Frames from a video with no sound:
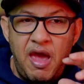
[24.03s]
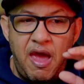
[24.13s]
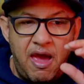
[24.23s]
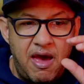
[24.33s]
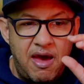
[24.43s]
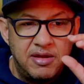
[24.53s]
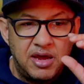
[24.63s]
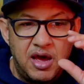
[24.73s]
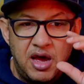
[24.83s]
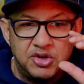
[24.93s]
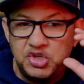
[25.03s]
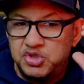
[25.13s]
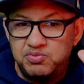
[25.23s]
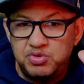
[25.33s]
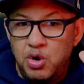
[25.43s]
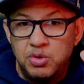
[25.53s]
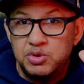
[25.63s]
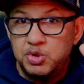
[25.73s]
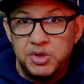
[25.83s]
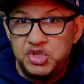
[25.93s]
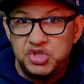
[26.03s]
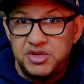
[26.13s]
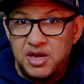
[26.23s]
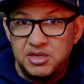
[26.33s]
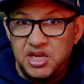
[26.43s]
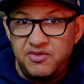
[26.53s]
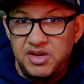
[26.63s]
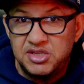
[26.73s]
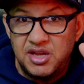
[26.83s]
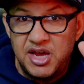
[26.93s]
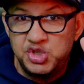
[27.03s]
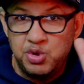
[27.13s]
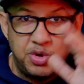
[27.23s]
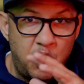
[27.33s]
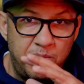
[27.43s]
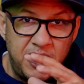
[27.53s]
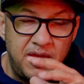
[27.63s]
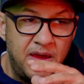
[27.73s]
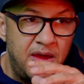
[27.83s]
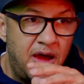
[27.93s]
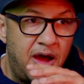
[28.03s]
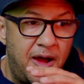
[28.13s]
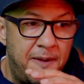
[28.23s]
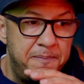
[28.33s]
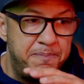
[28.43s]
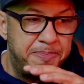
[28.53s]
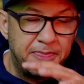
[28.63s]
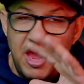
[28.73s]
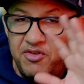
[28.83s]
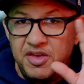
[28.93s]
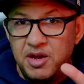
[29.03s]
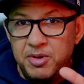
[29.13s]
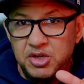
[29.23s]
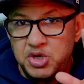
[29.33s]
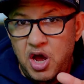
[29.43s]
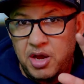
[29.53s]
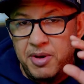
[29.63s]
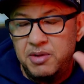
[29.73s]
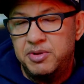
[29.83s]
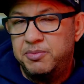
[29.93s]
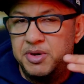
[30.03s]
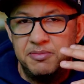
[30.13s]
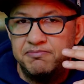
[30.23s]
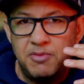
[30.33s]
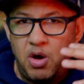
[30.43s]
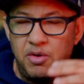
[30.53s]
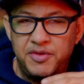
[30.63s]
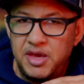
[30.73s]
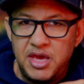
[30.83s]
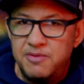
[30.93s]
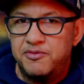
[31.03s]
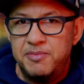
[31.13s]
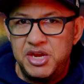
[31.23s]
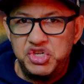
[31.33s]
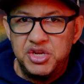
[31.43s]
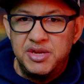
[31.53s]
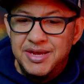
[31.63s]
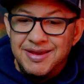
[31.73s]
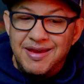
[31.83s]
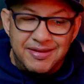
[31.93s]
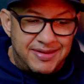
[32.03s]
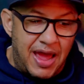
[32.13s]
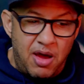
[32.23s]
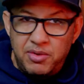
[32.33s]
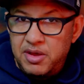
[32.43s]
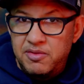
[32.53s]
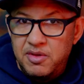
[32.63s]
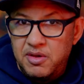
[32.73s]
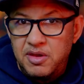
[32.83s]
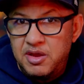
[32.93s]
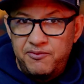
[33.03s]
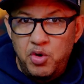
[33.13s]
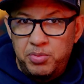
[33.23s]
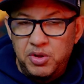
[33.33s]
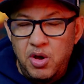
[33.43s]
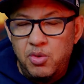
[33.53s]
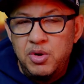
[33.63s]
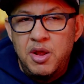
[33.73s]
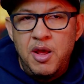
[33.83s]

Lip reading: and just go to twitch.tv/Yogomi. Everything I'm going to talk about, I'm going to put all the information down in the info below,